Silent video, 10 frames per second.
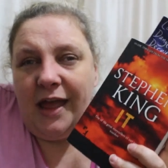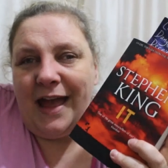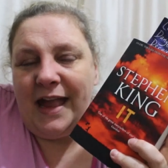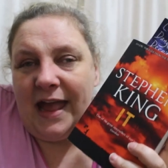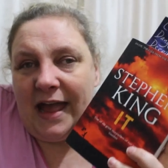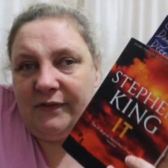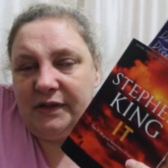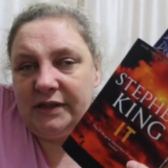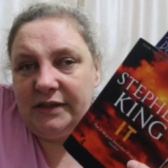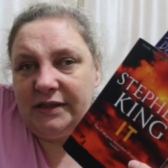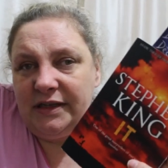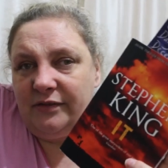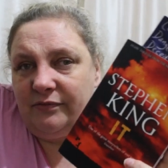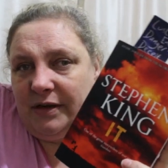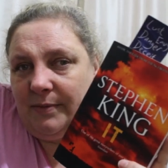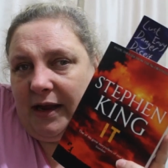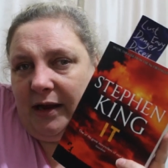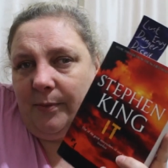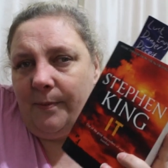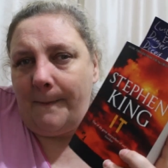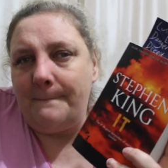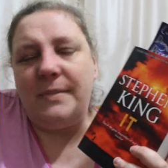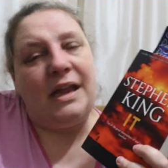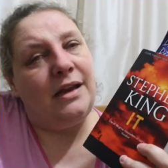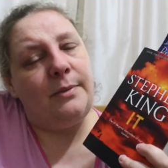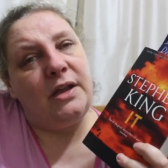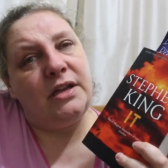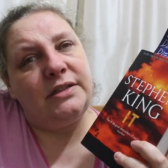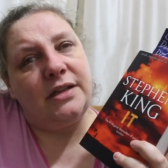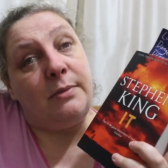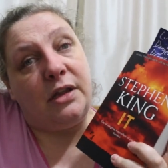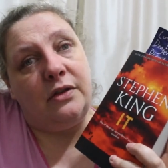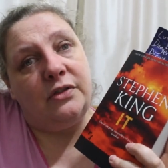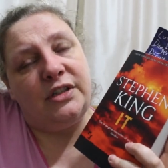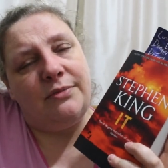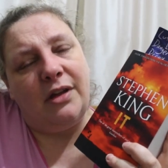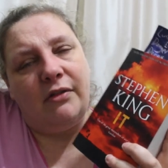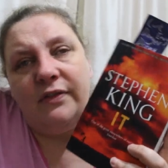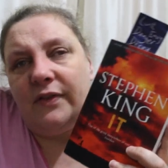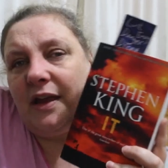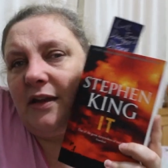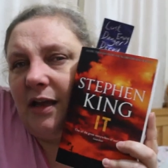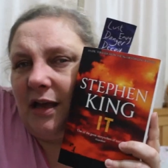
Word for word: I haven't seen the remake mainly because I'm a huge Tim Curry fan